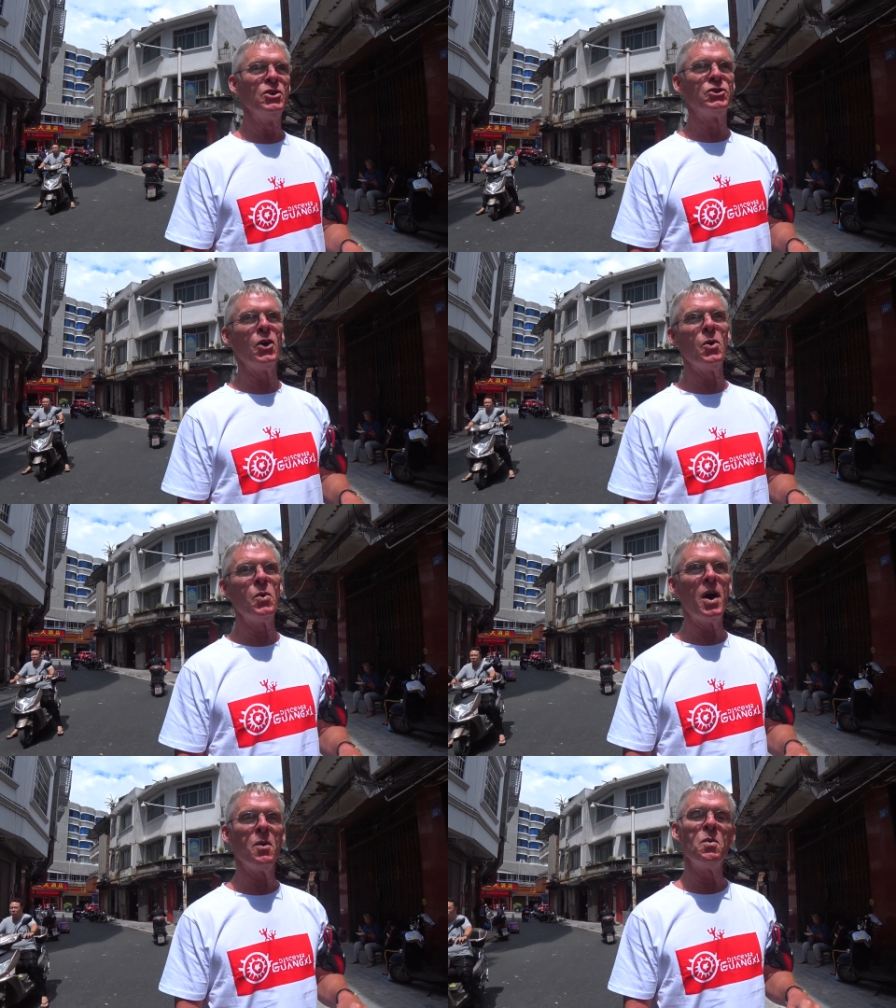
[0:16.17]

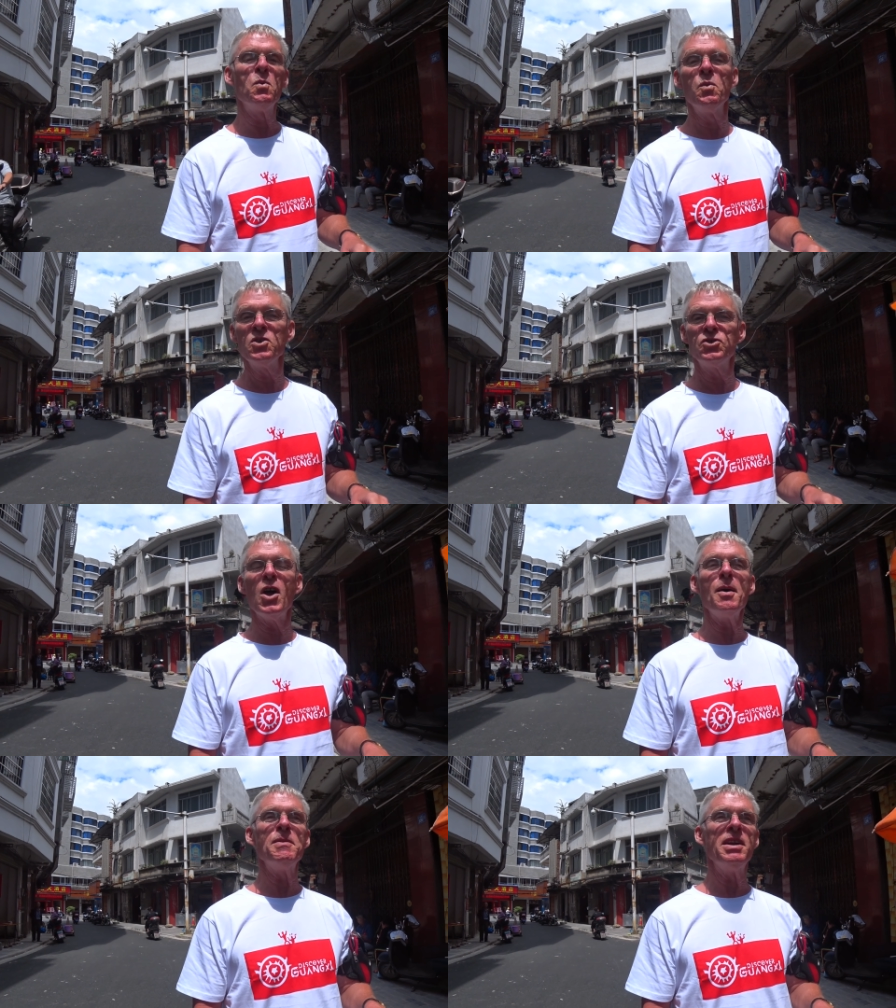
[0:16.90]
So we're
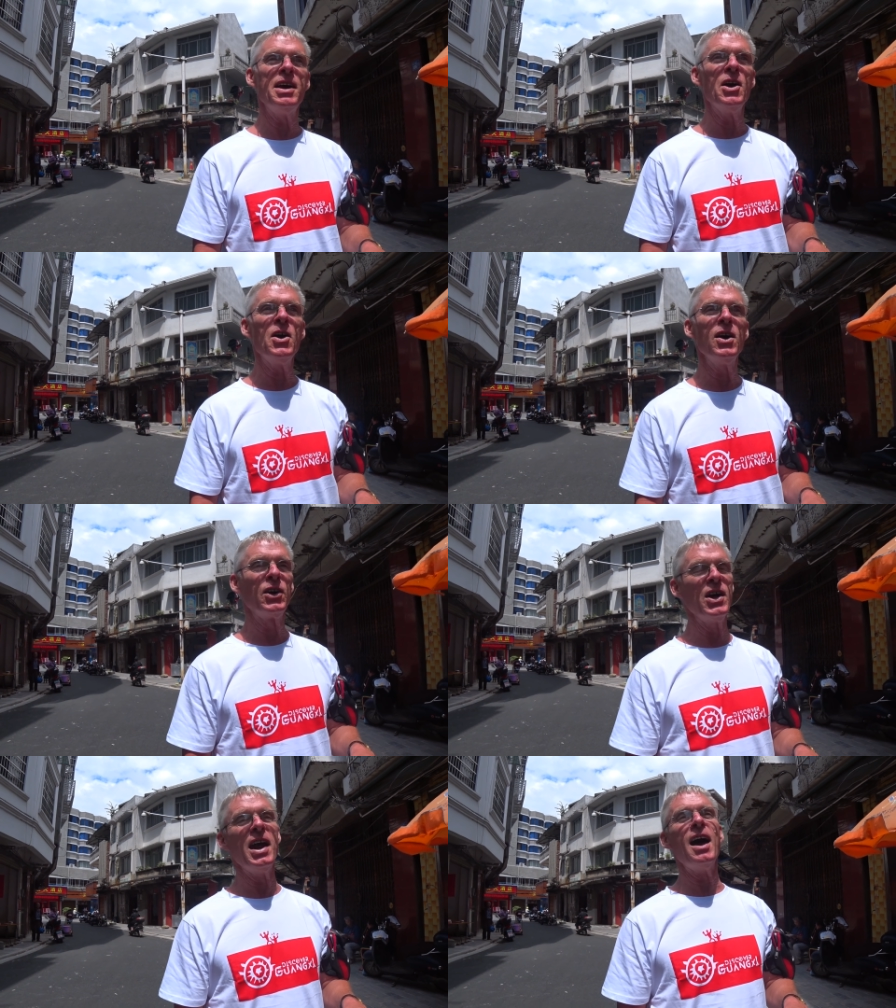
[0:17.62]
stopping here,
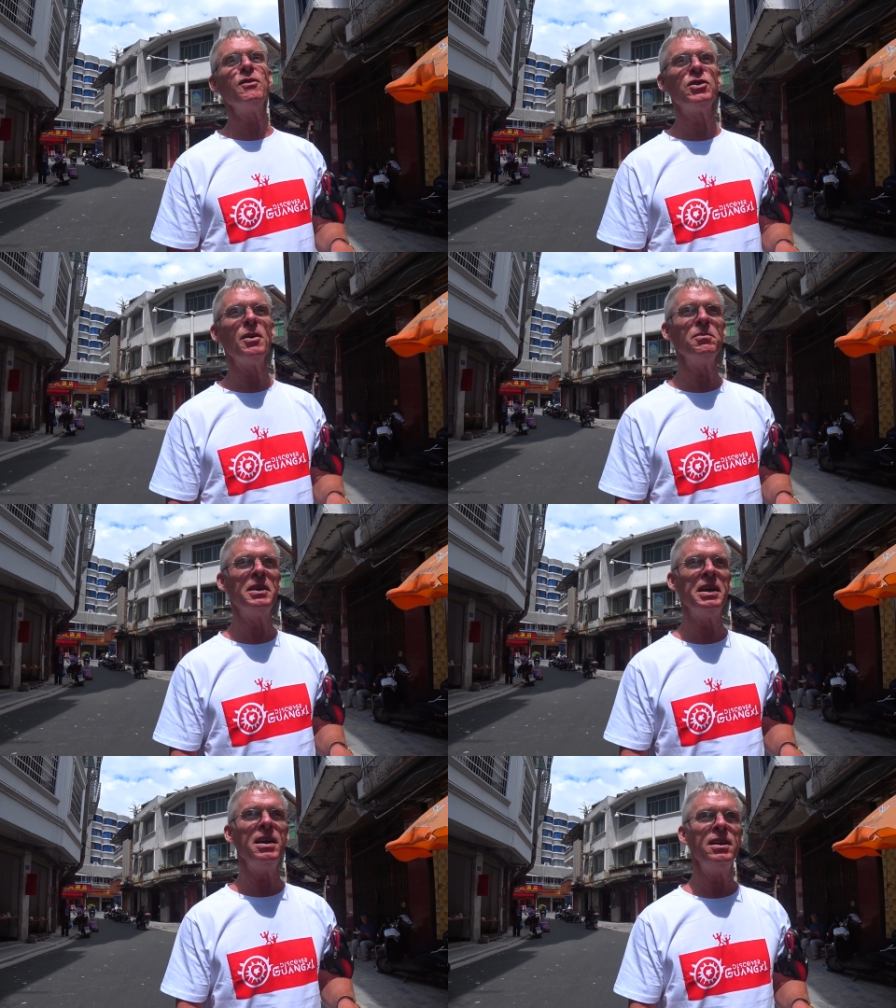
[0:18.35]
gonna have
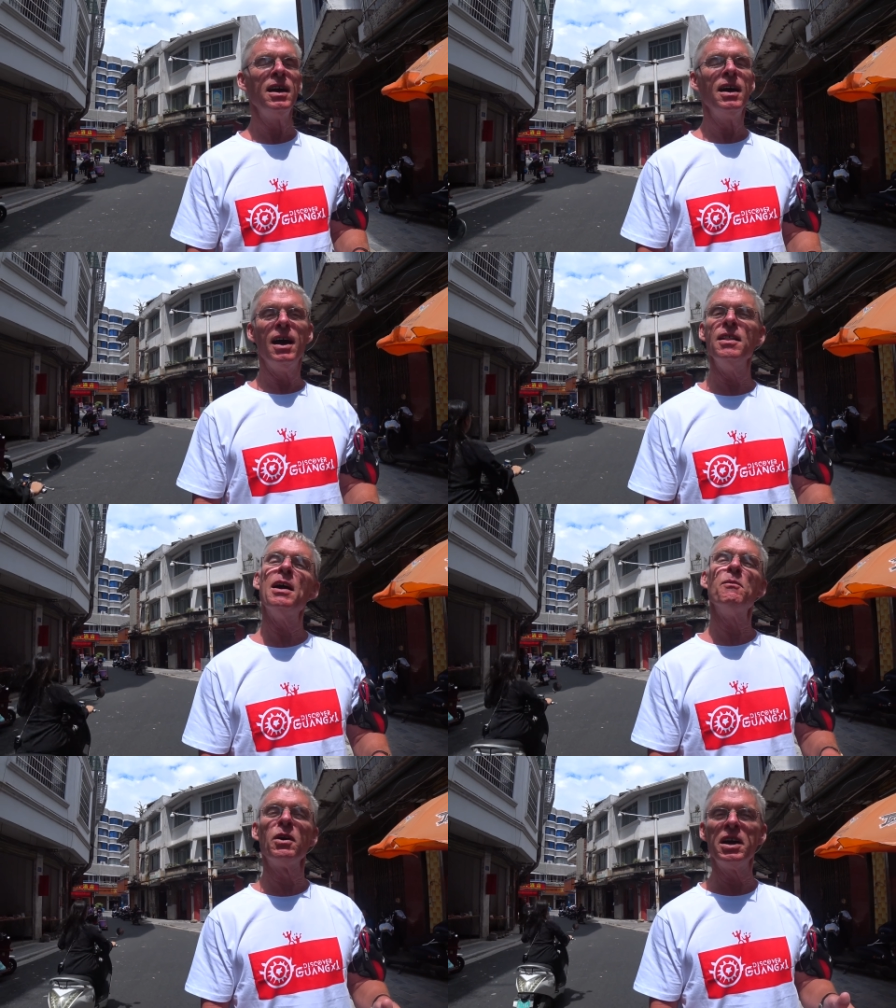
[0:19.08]
something to eat, and
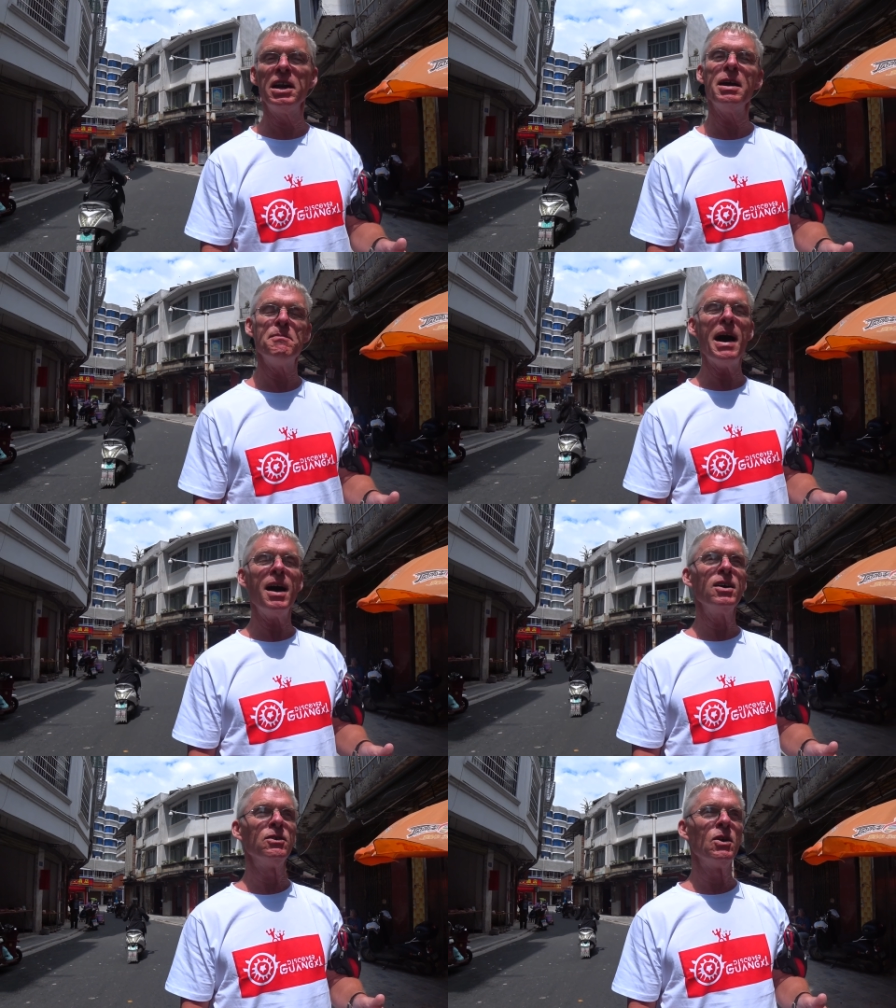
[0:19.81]
then we're gonna get
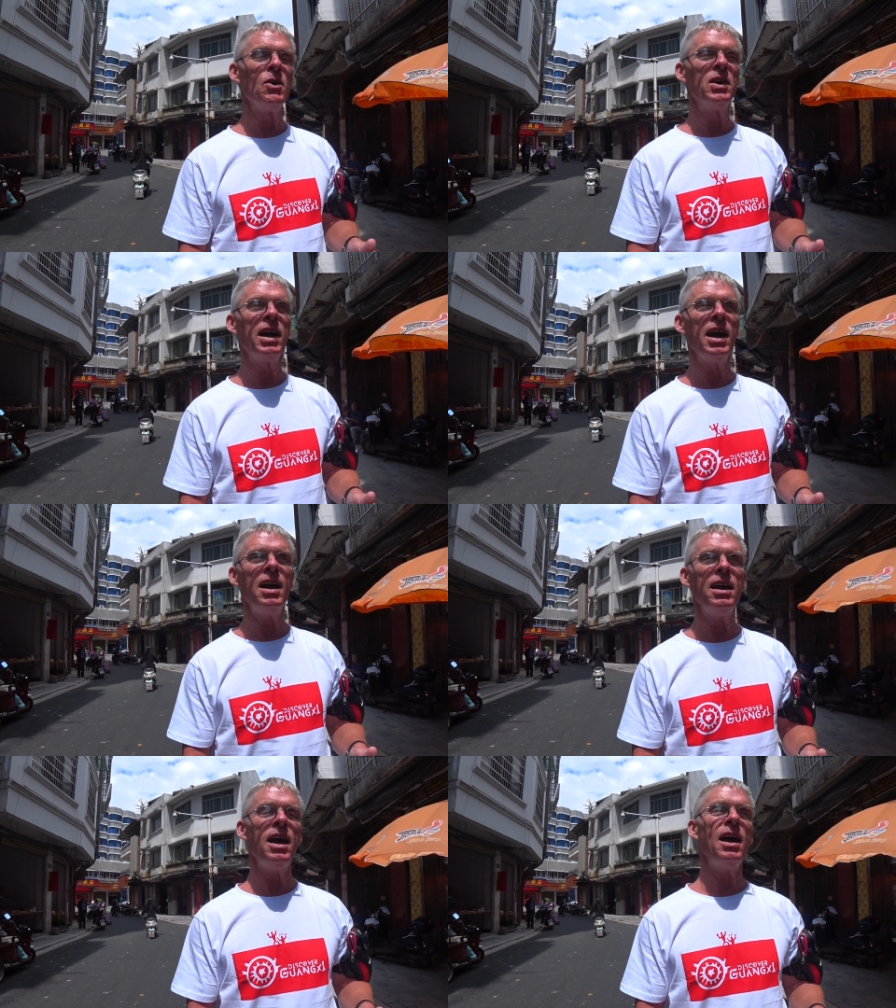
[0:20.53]
back on the road
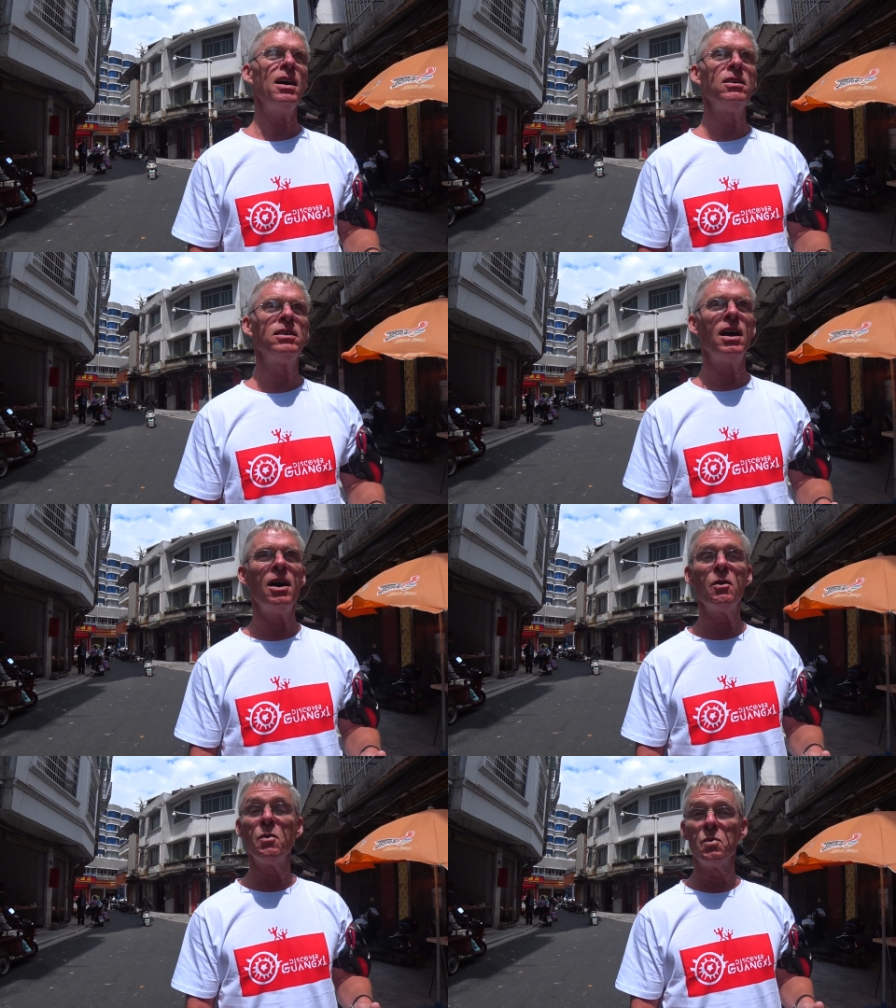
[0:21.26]
again, and
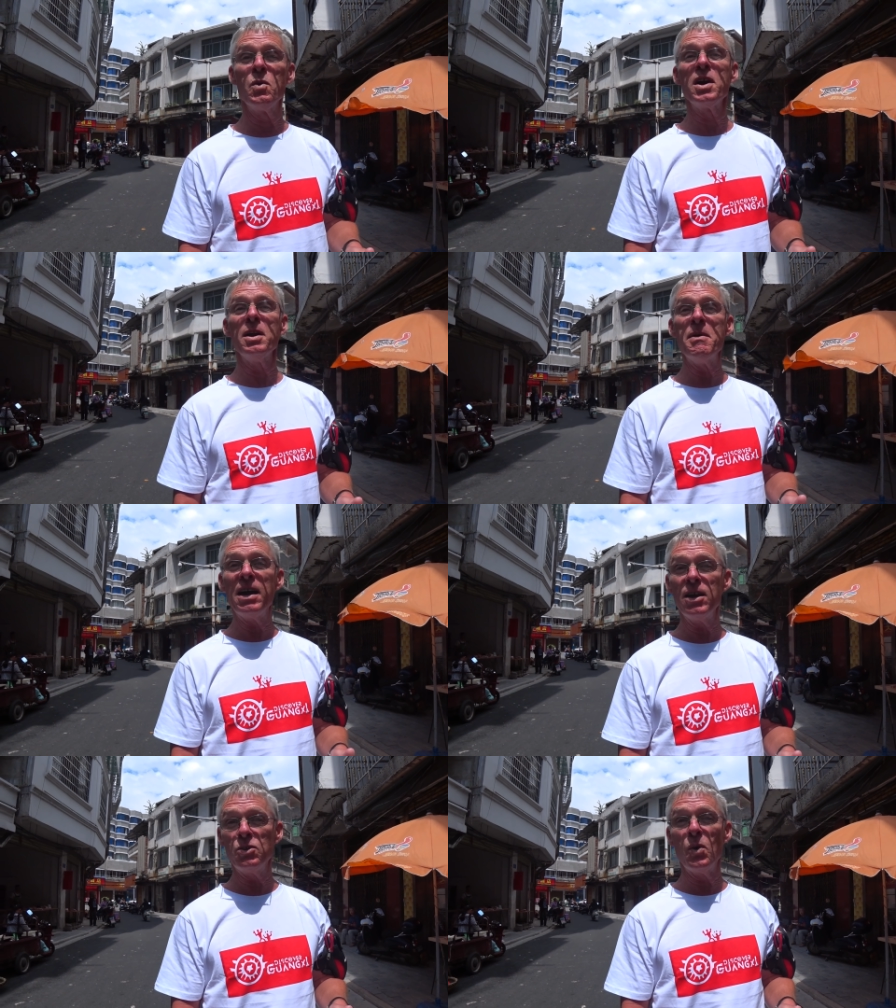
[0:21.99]
we're gonna
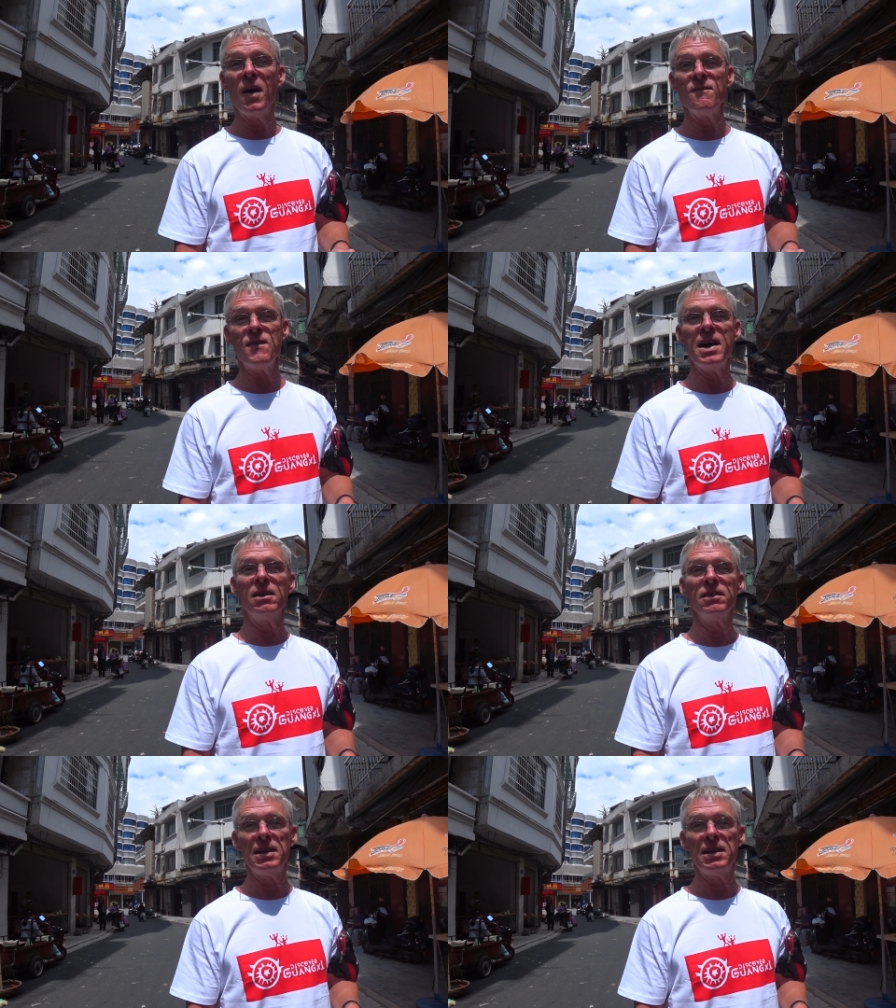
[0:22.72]
make it to our final